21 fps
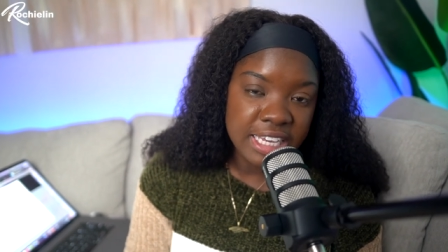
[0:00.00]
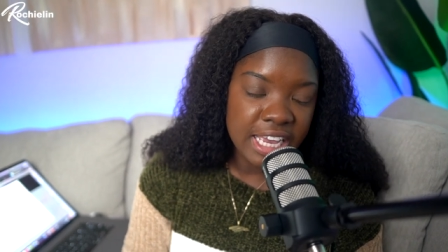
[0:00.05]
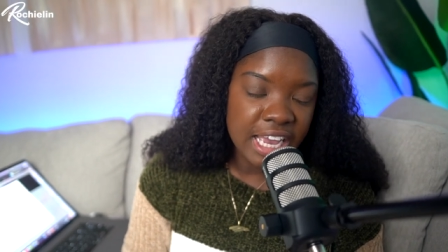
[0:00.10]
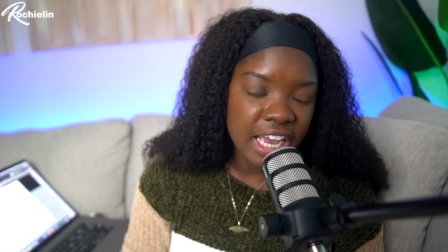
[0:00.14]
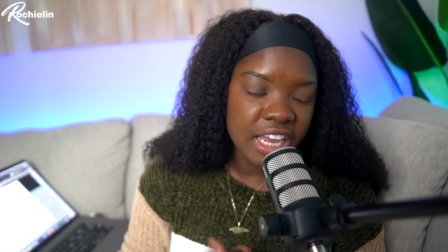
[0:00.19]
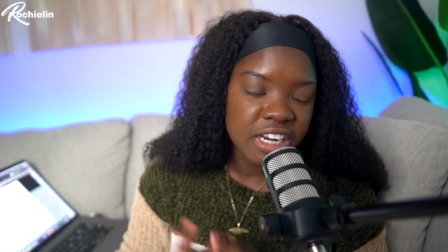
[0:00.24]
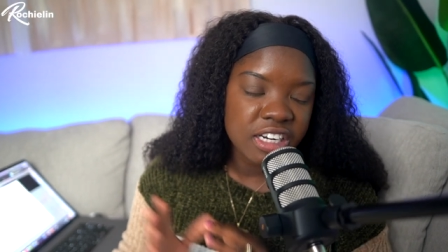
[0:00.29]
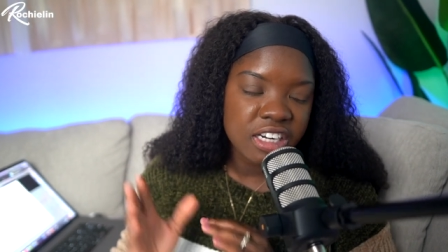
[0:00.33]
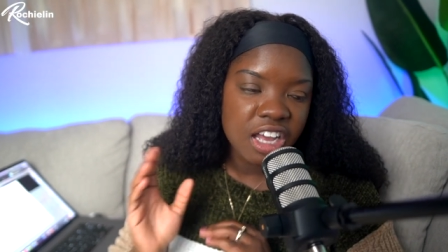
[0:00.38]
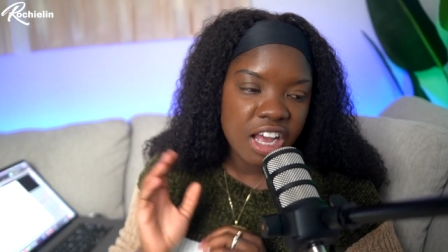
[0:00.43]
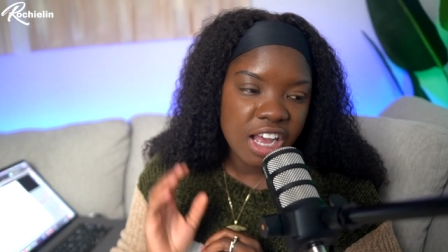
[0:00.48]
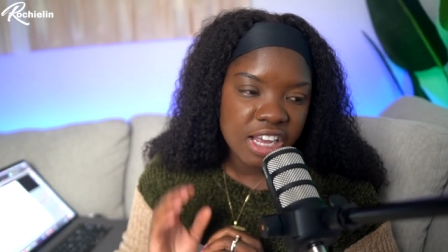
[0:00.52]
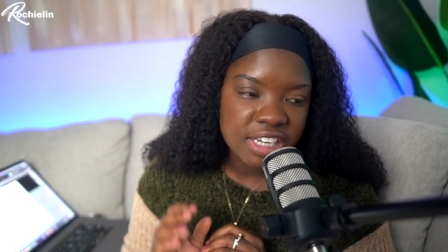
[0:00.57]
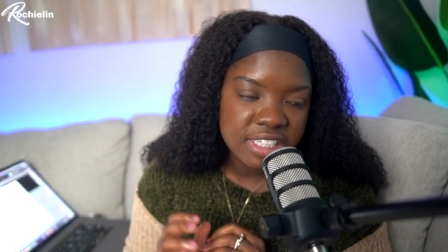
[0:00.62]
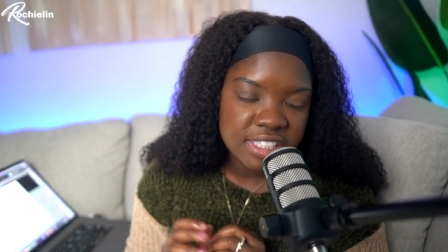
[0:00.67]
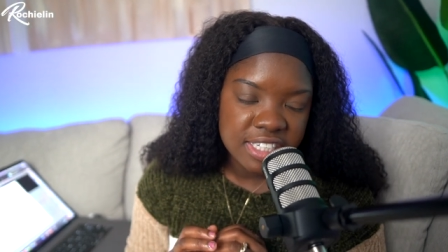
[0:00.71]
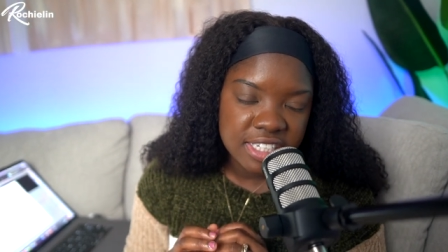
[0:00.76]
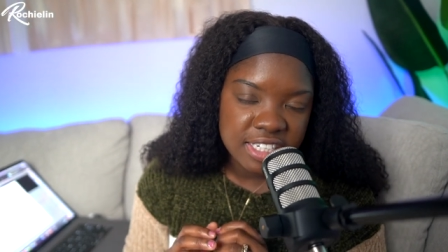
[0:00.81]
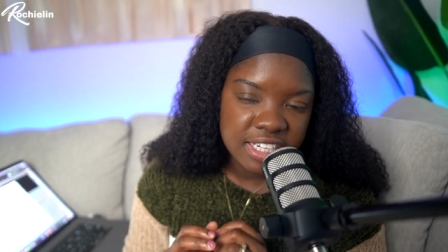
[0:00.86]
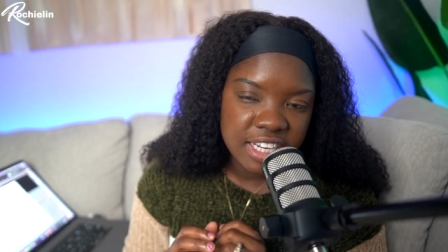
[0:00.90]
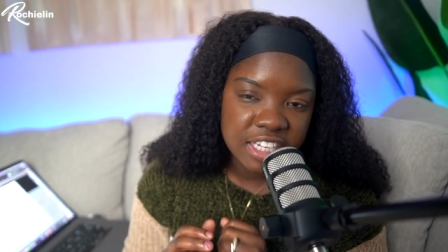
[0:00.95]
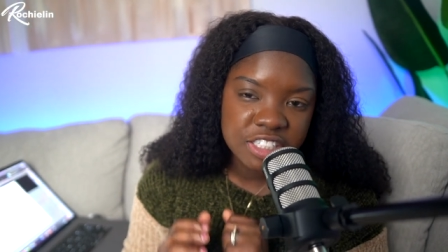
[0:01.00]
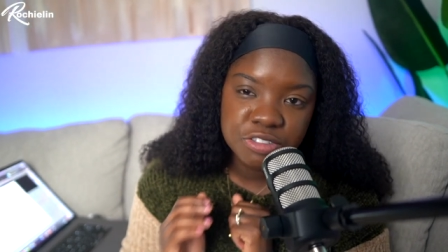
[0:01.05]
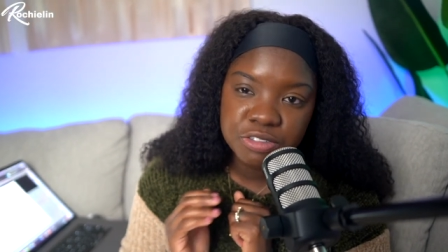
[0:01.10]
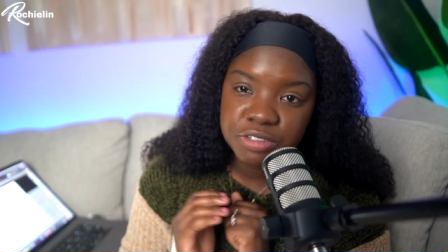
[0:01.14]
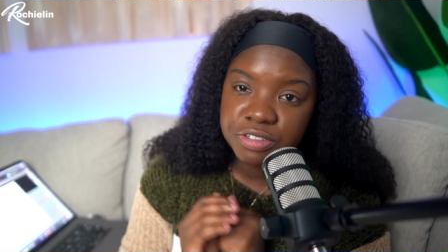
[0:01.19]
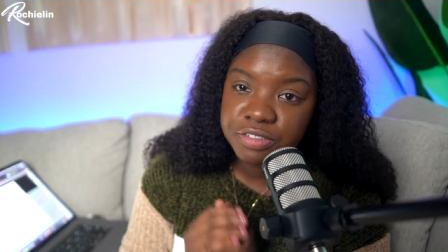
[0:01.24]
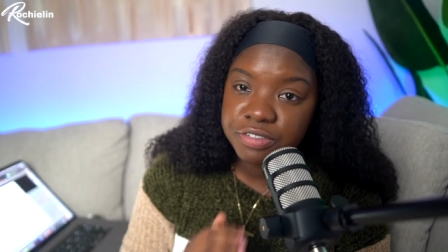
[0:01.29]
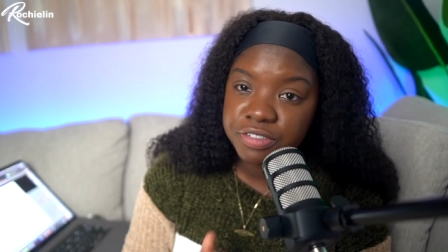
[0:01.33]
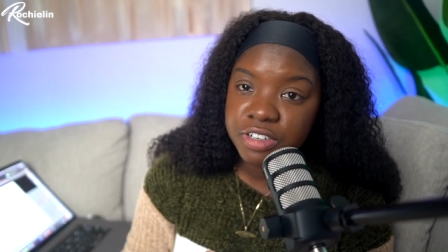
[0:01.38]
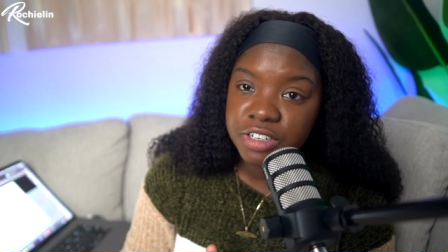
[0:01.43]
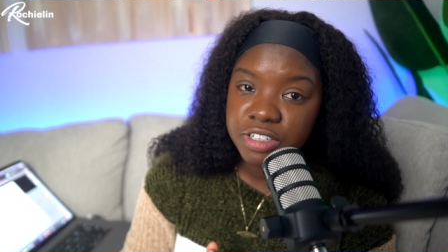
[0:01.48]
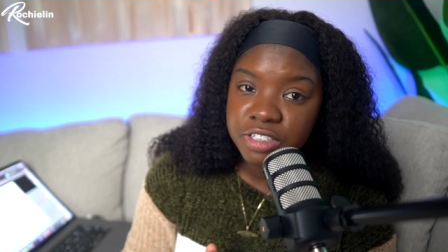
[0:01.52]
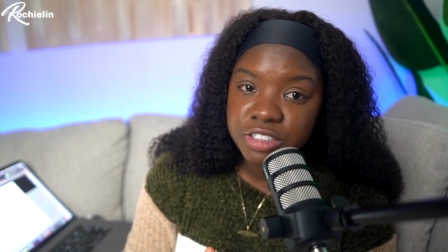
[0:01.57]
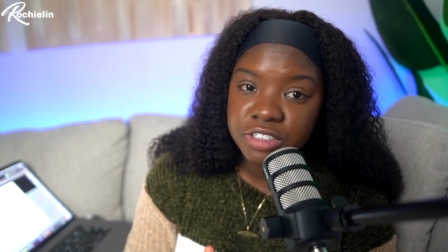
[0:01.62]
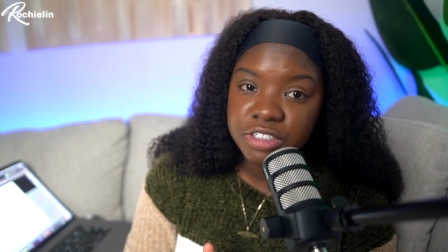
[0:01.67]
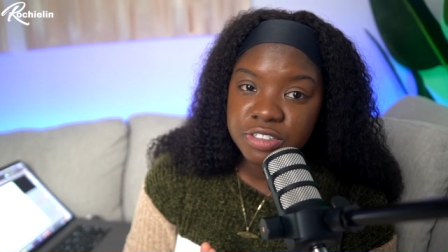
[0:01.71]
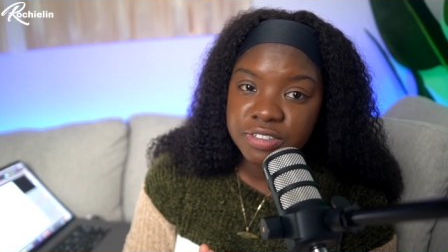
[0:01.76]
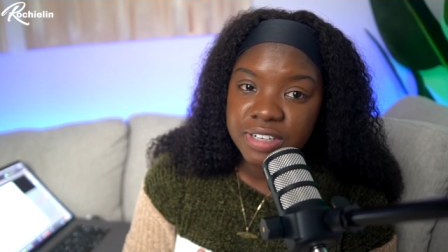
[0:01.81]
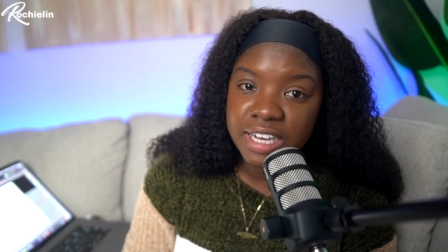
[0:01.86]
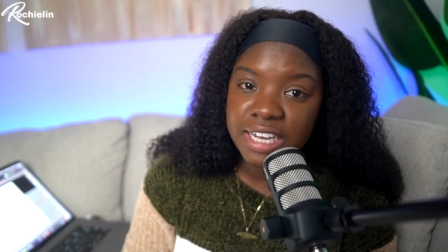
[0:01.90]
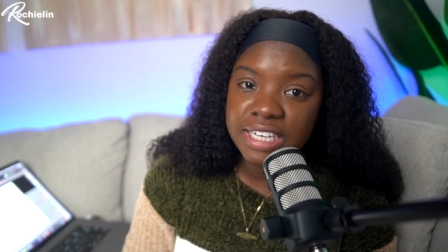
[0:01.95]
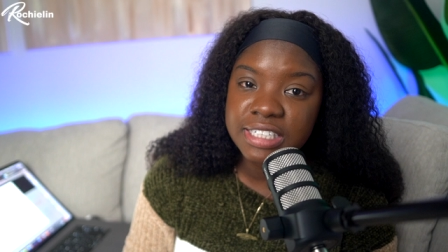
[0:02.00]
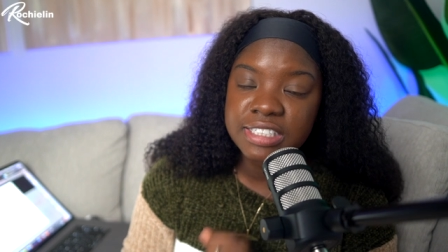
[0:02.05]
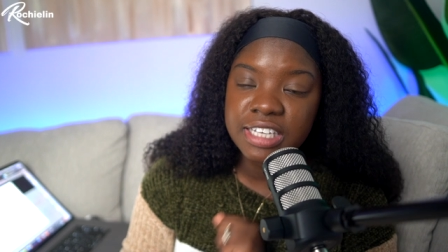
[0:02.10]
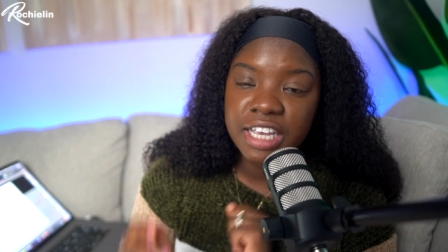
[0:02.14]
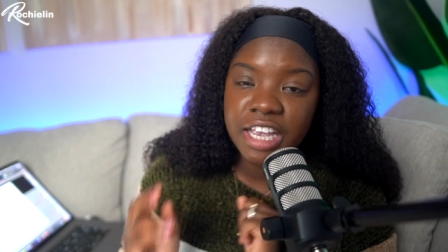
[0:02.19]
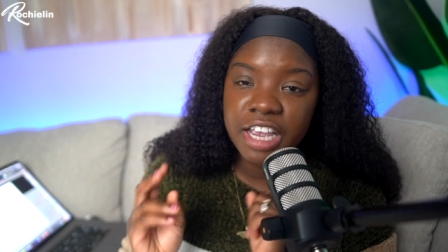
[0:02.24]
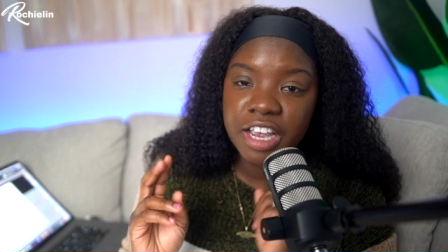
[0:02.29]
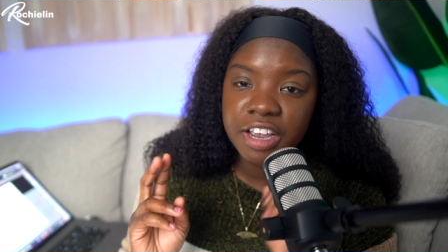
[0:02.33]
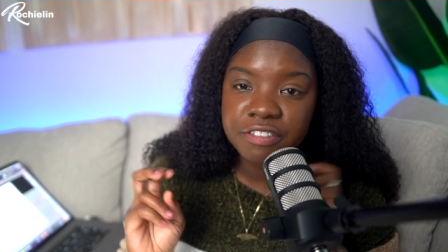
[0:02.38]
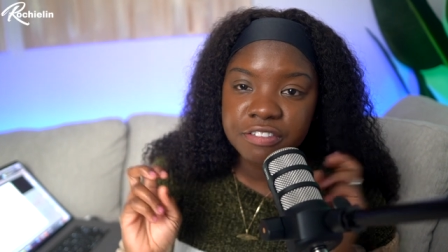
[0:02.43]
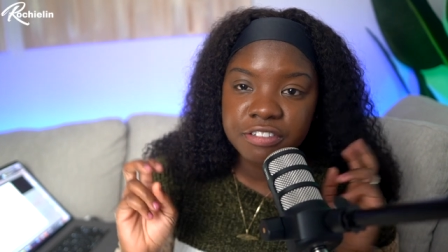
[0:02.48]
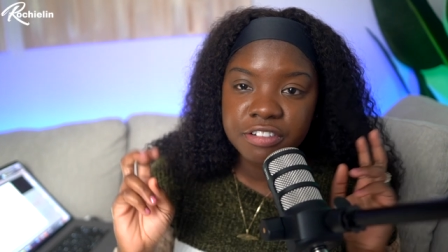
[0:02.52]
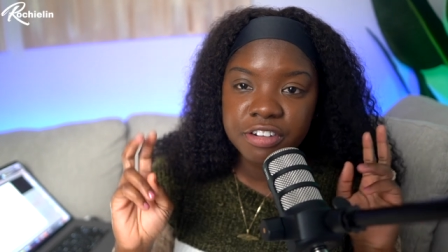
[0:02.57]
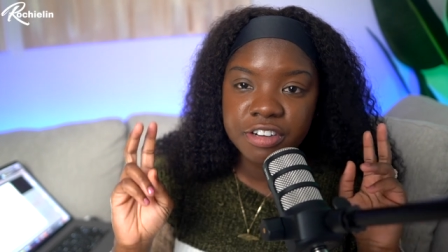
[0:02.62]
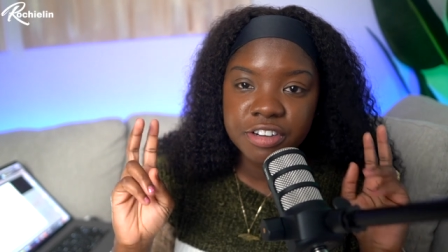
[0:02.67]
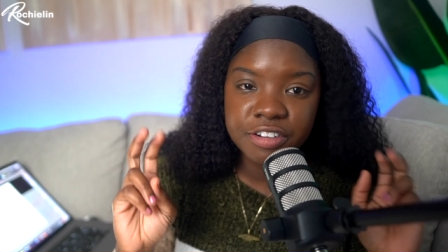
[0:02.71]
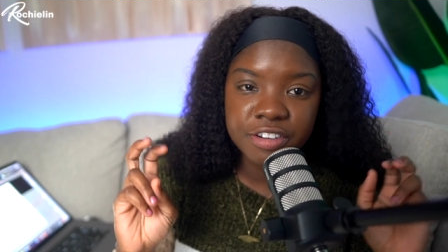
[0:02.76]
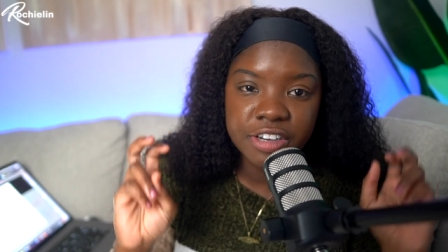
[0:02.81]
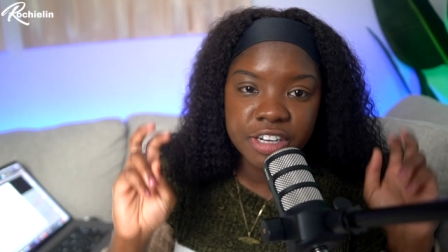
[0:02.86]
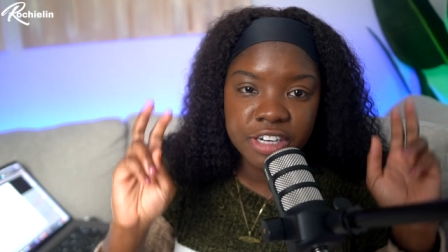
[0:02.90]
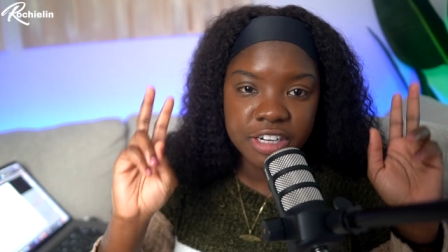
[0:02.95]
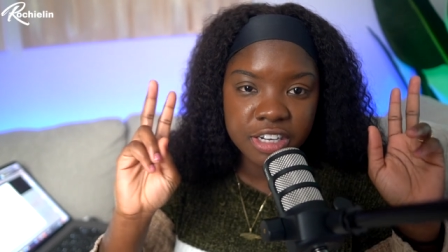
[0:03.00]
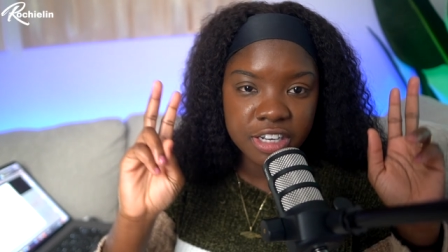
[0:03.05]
and content that's referred to as evergreen